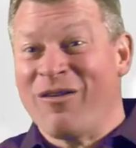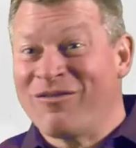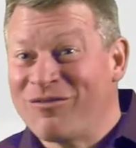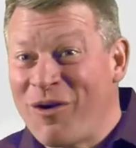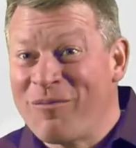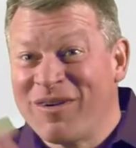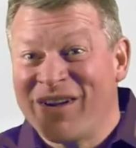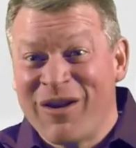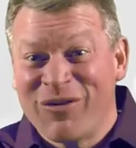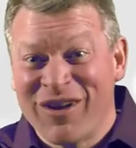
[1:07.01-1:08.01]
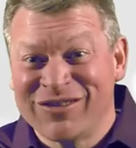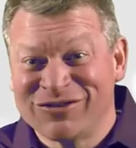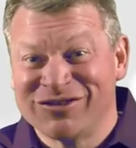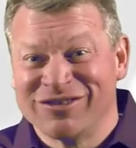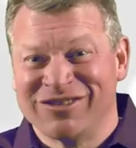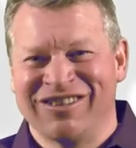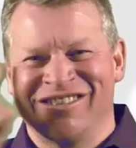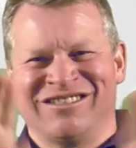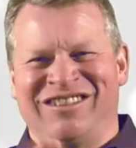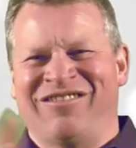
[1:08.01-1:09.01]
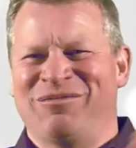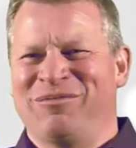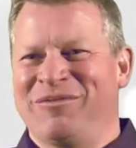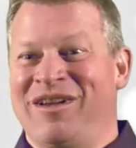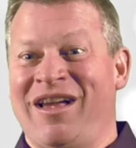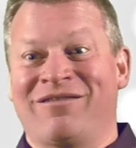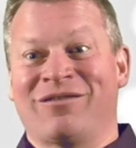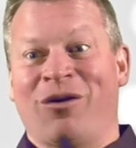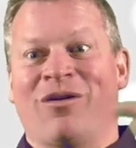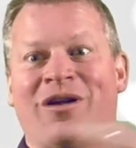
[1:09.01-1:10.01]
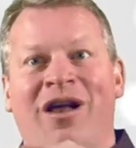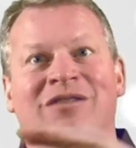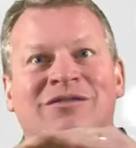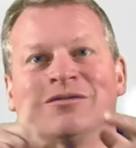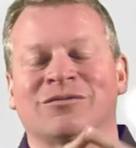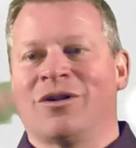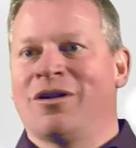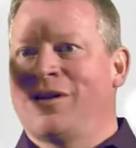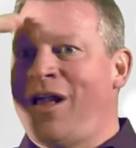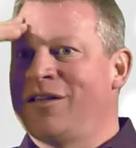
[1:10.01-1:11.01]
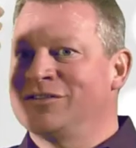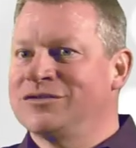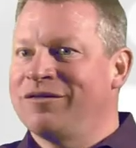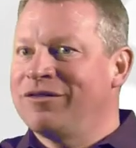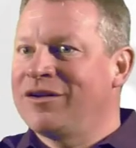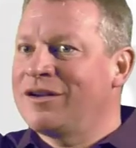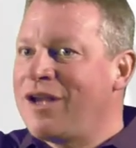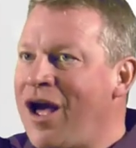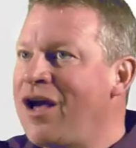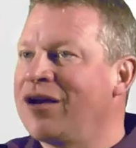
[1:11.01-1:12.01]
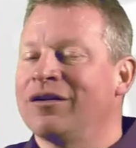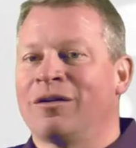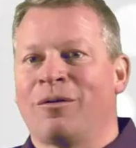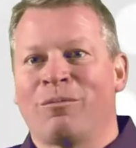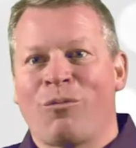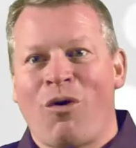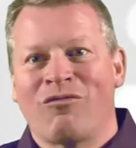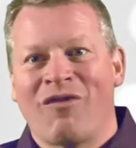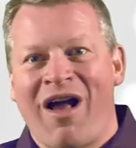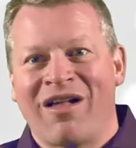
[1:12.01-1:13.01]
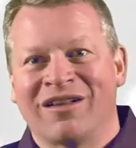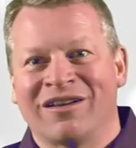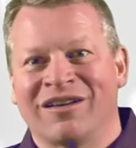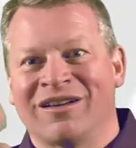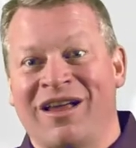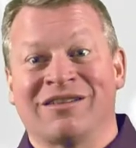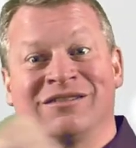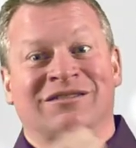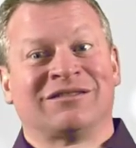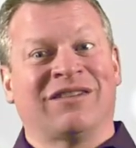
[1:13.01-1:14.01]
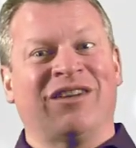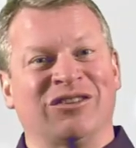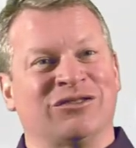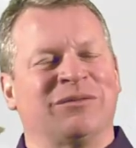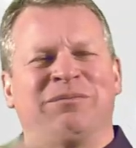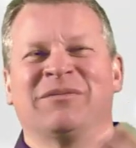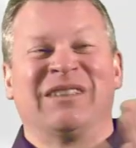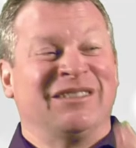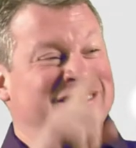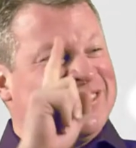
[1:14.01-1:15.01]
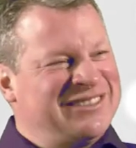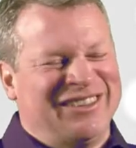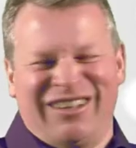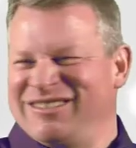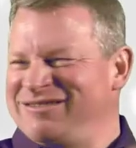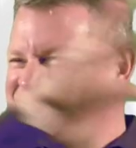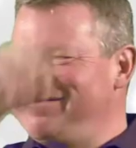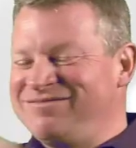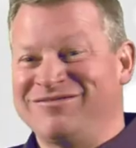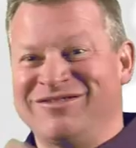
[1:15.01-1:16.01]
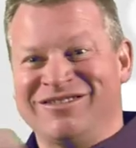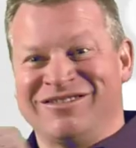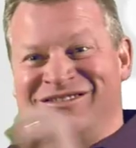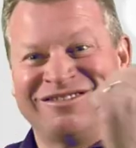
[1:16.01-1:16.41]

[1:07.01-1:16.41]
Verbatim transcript: They believed that without a formal education, deaf people had no access to the knowledge of God, morality, and salvation,